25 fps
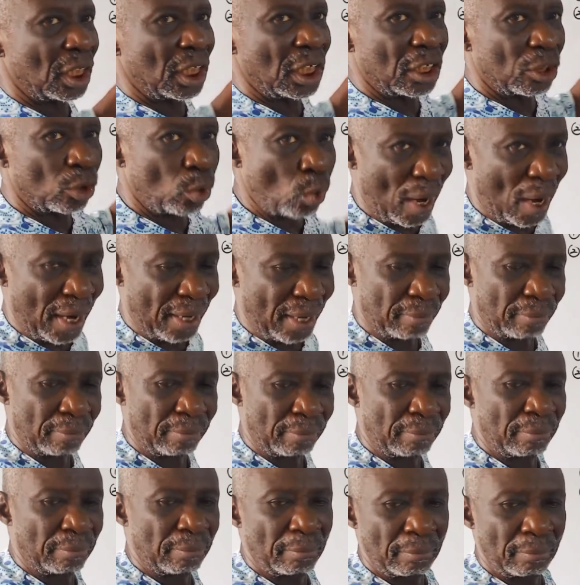is 1.
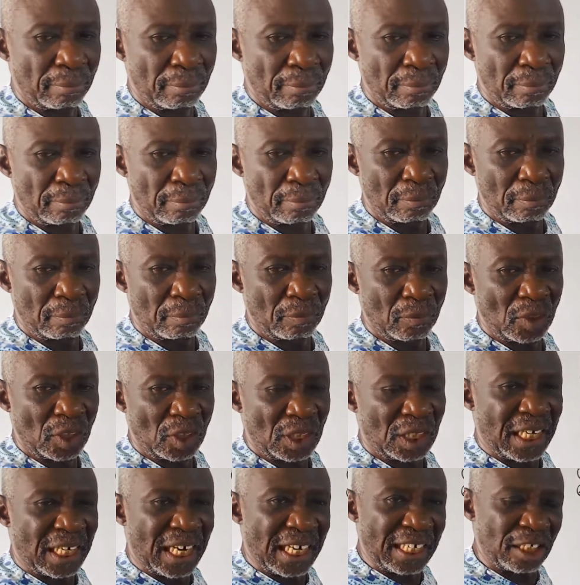
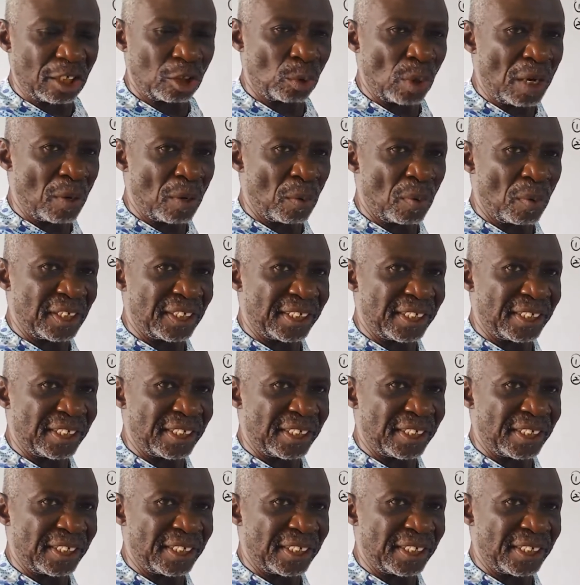That is why we